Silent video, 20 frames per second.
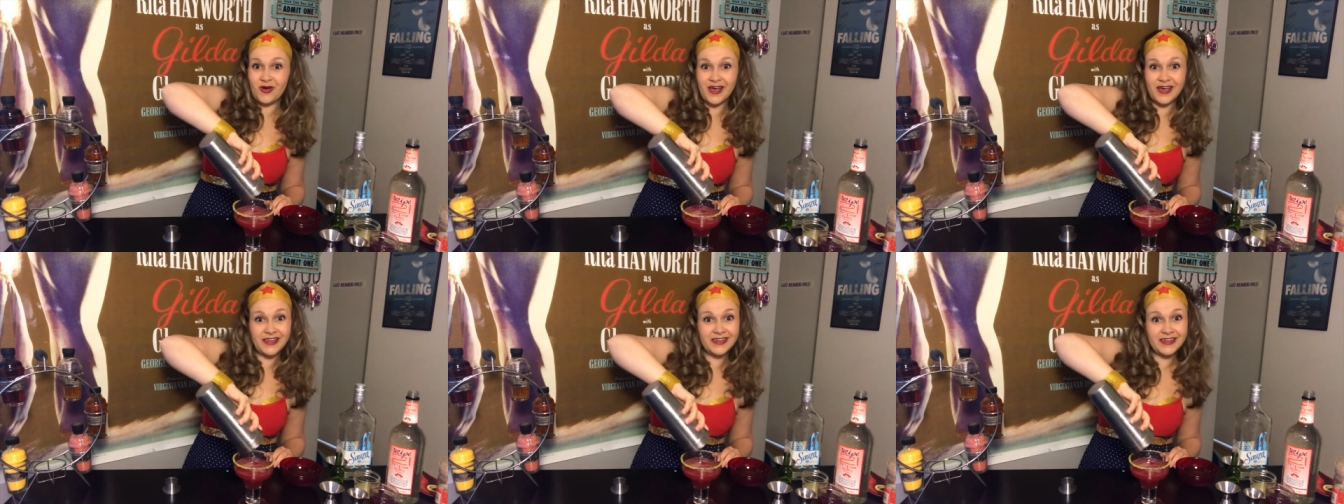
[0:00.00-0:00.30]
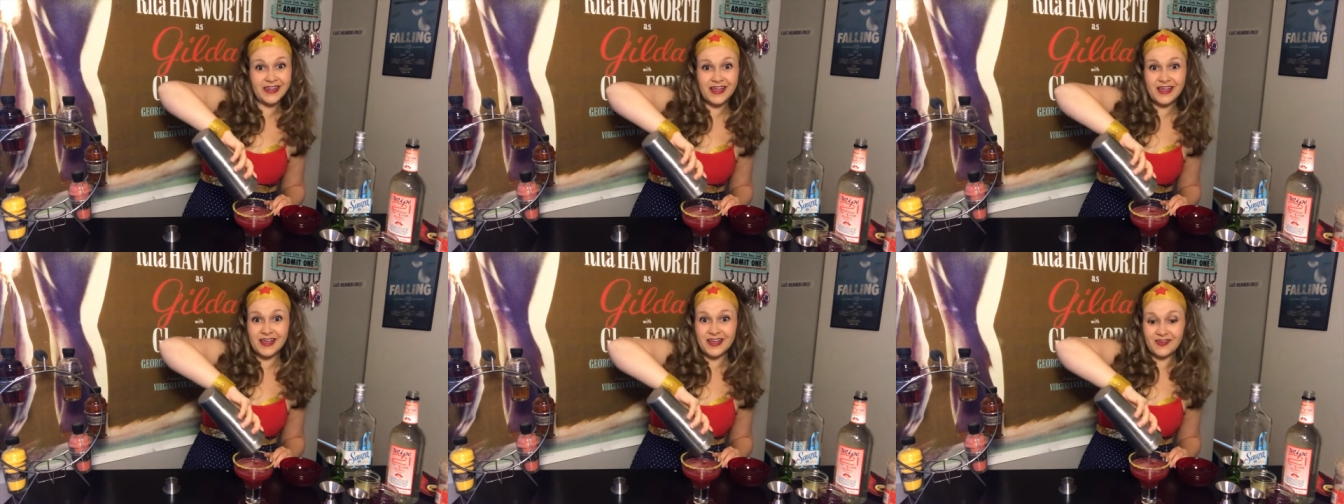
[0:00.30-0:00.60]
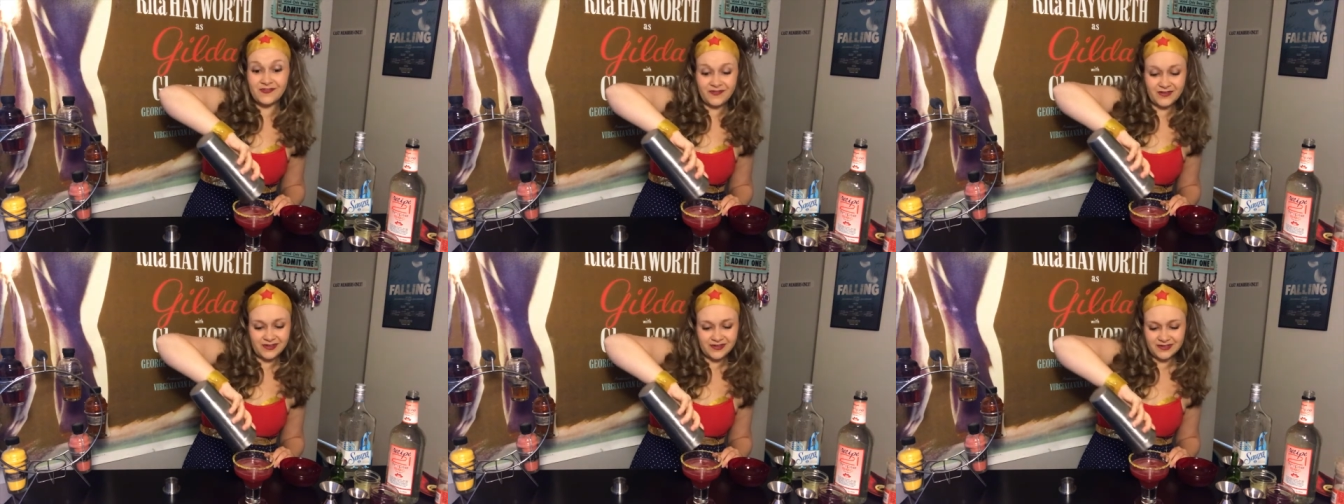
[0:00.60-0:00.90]
I
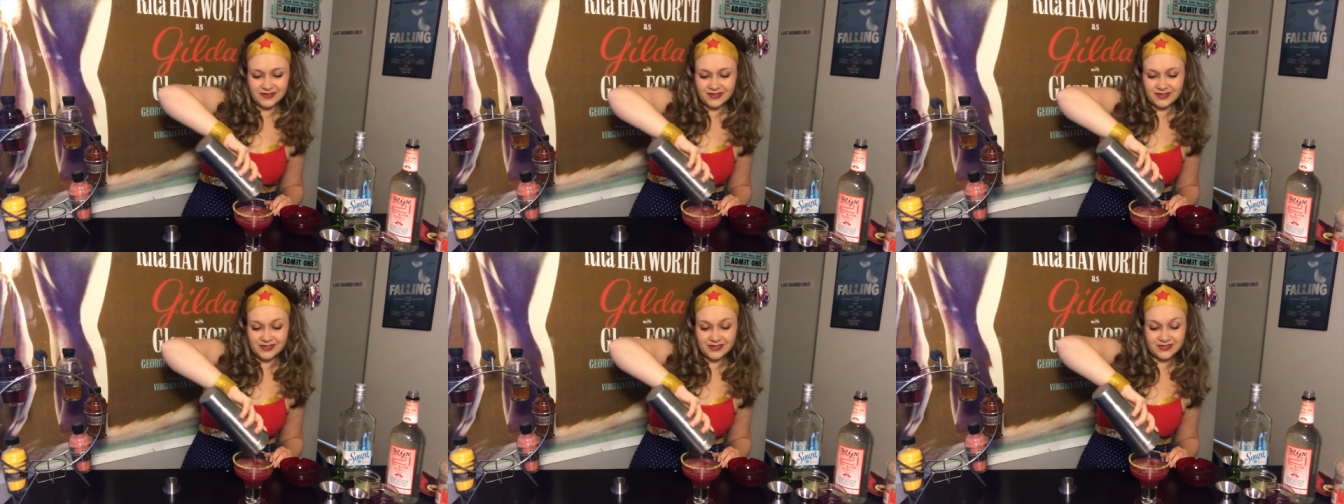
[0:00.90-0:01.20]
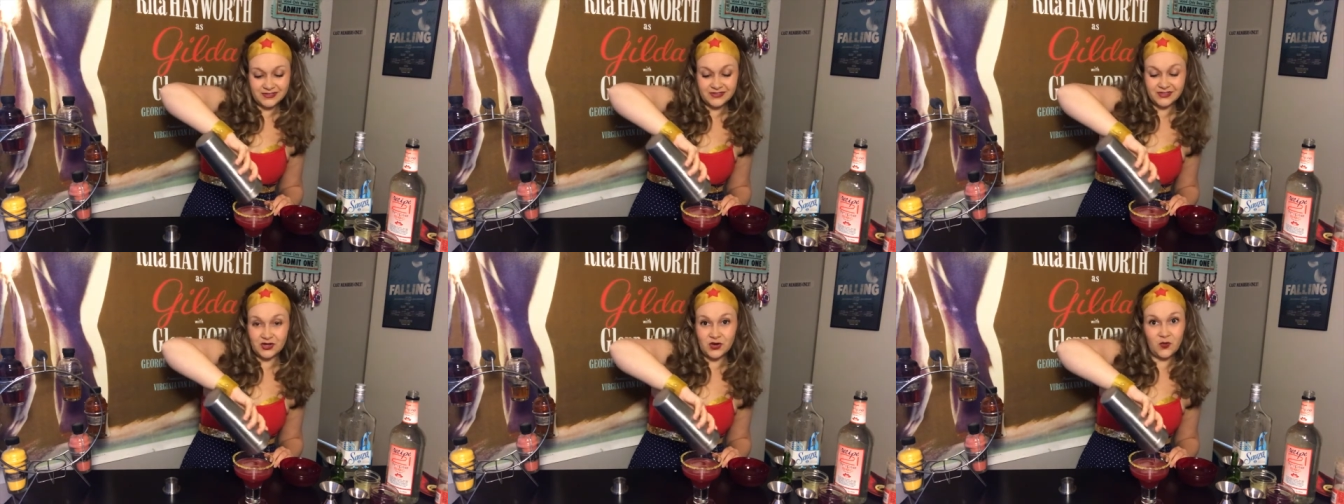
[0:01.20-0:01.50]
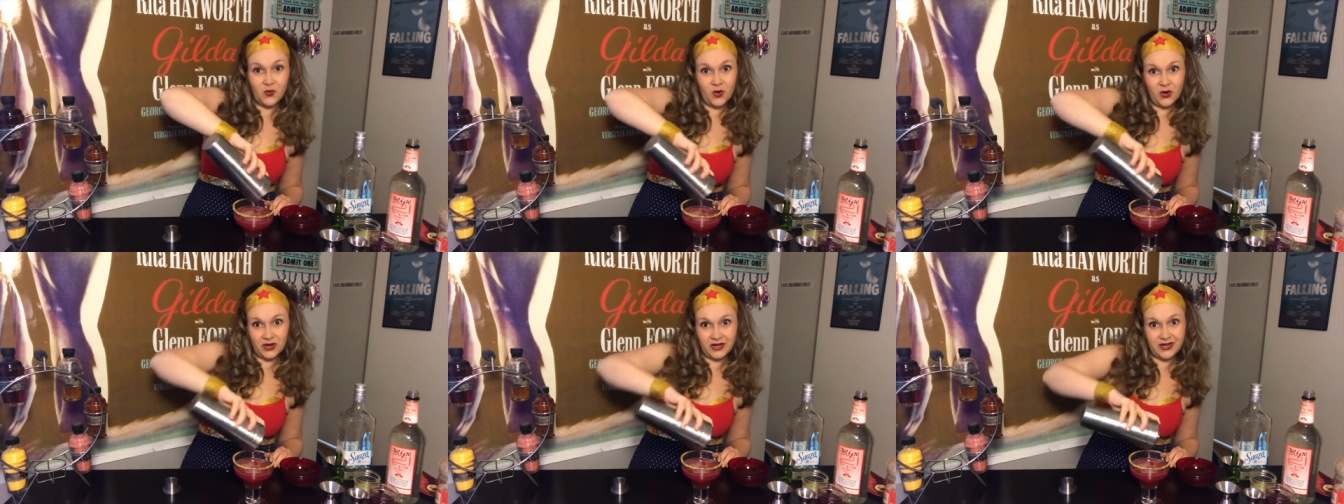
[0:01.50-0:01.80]
love to
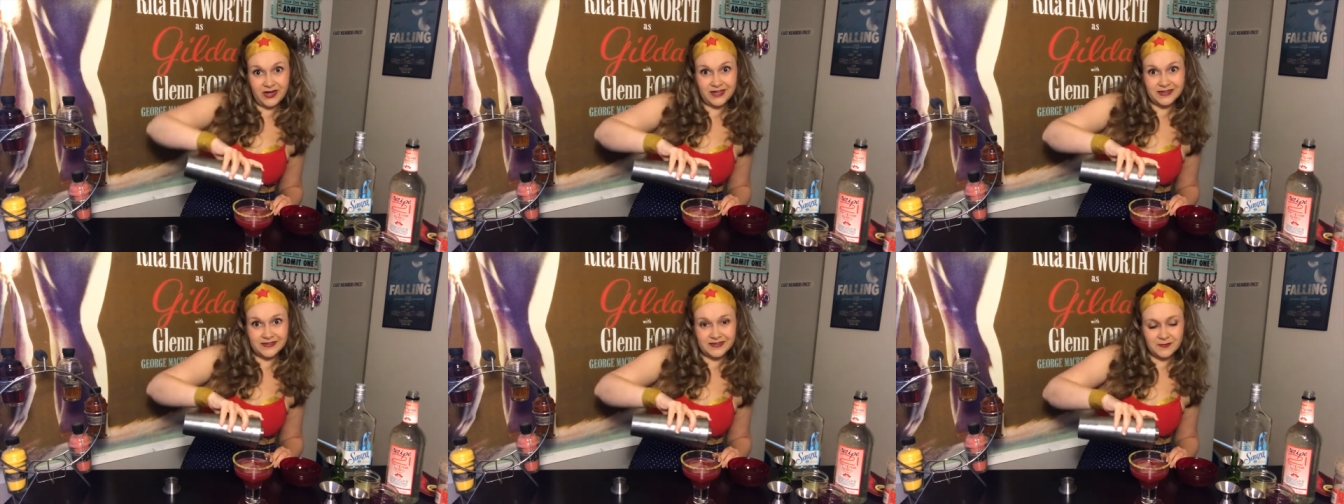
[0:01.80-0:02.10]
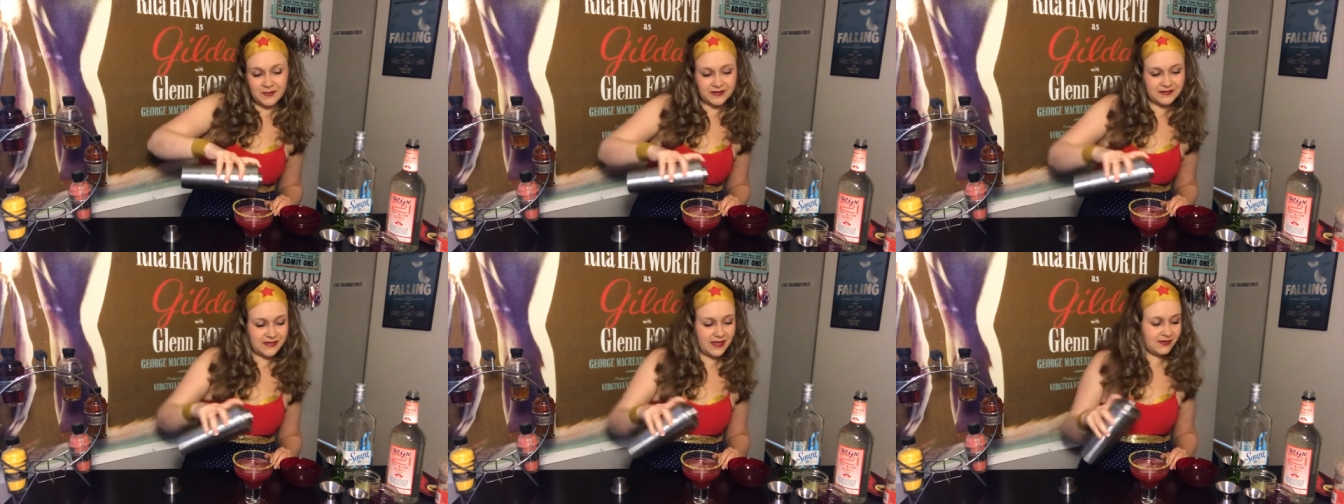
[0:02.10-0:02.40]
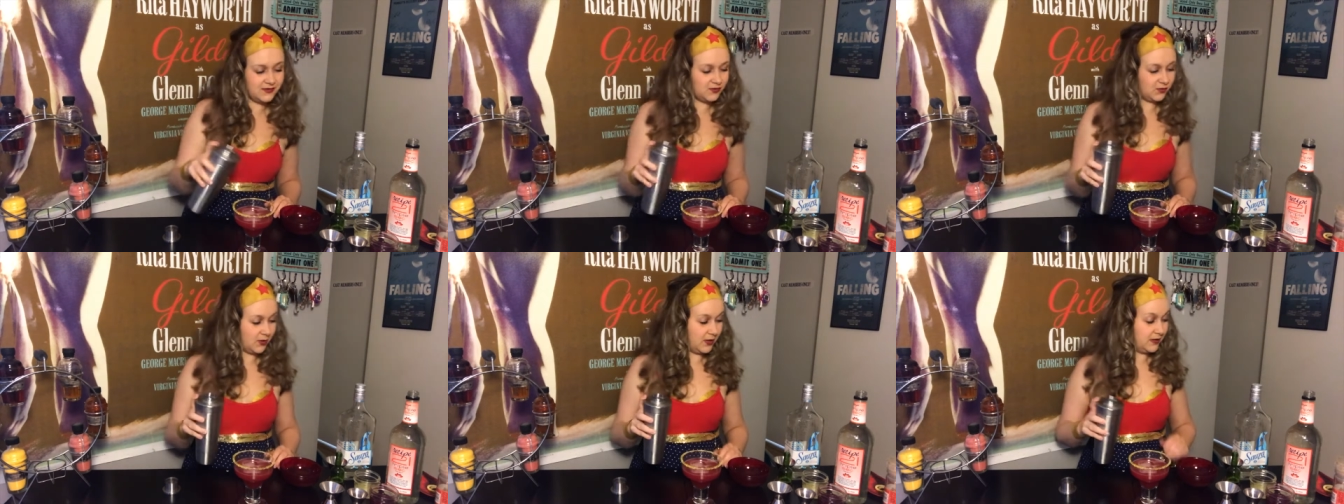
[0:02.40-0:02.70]
coordinate some
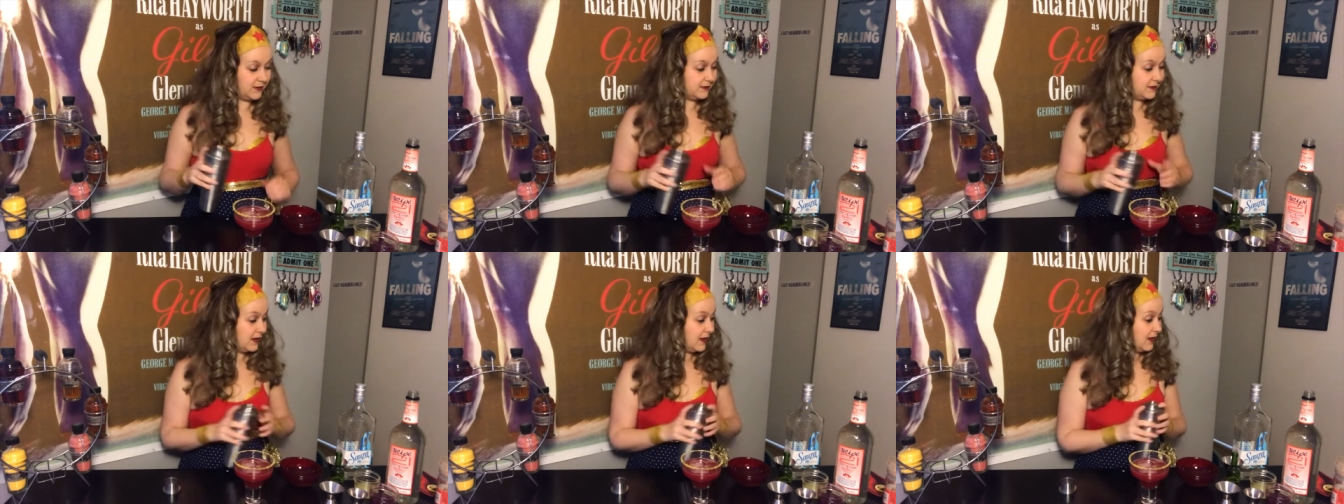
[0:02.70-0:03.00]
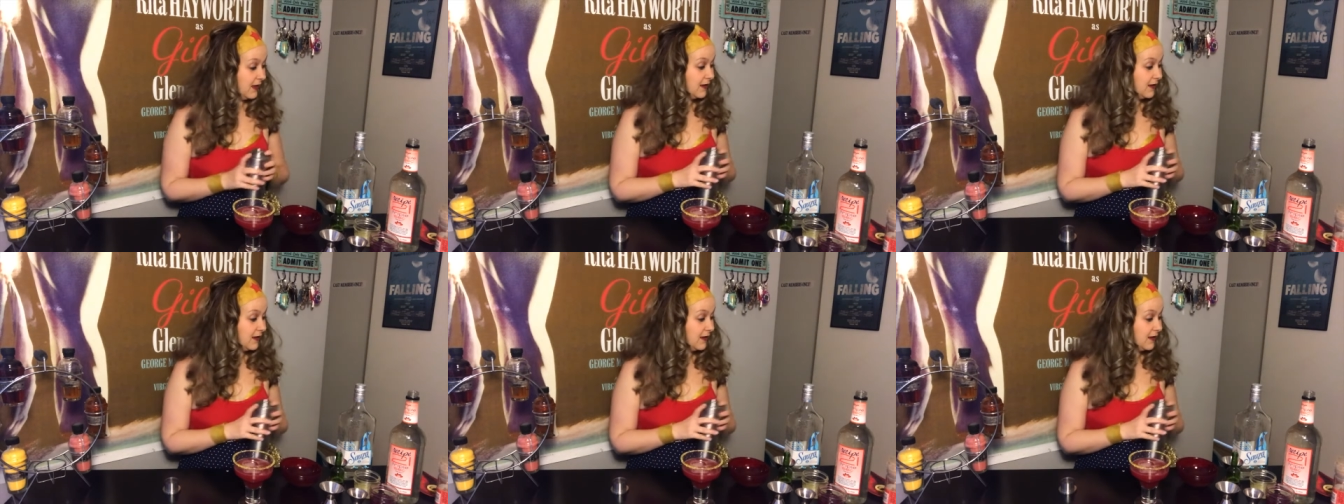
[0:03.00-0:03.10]
accessories.